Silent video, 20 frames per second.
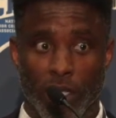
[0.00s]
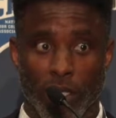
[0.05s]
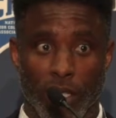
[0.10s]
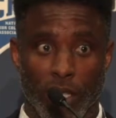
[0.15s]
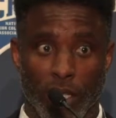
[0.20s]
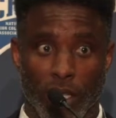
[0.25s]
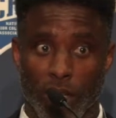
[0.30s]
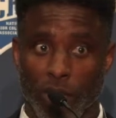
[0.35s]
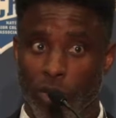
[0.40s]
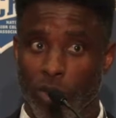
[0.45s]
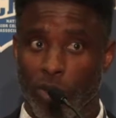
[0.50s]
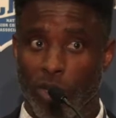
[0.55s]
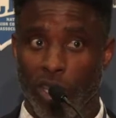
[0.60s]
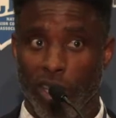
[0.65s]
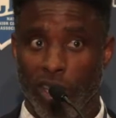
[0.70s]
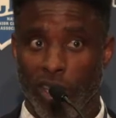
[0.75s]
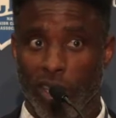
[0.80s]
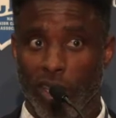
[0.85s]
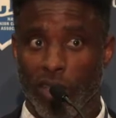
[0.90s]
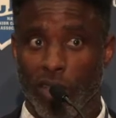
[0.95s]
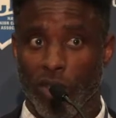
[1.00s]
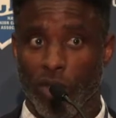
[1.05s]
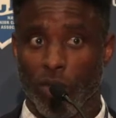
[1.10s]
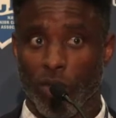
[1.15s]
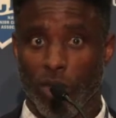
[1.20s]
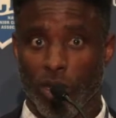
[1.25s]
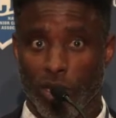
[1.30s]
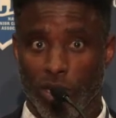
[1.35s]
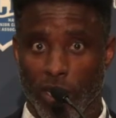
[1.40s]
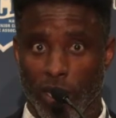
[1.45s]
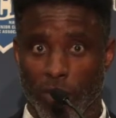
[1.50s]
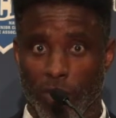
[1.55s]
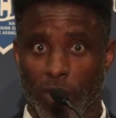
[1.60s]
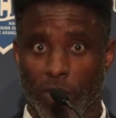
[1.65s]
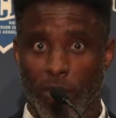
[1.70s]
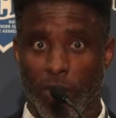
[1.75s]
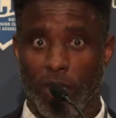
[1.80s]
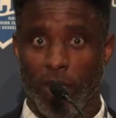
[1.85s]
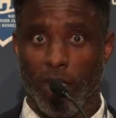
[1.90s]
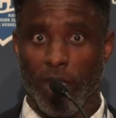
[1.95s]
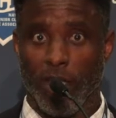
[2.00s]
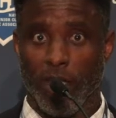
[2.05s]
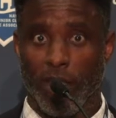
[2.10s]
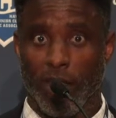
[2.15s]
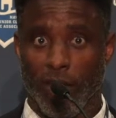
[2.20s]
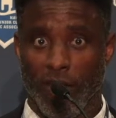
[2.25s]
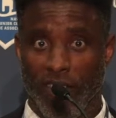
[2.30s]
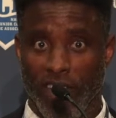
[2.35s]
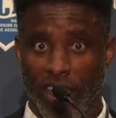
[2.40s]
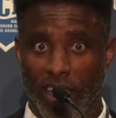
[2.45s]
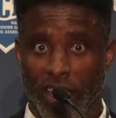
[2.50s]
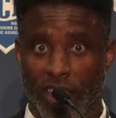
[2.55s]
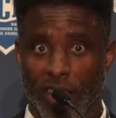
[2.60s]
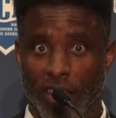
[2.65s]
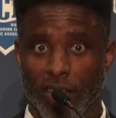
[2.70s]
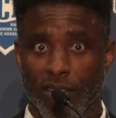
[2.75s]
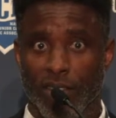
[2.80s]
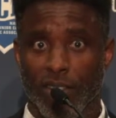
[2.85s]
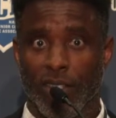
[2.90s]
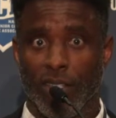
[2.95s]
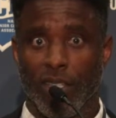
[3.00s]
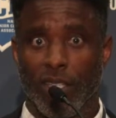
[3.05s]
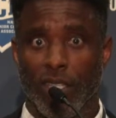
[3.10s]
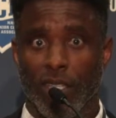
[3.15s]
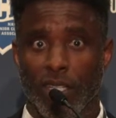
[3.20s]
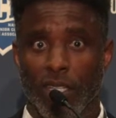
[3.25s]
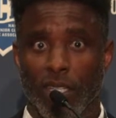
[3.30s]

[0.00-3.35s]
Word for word: the little kids who looked up to me, the fans,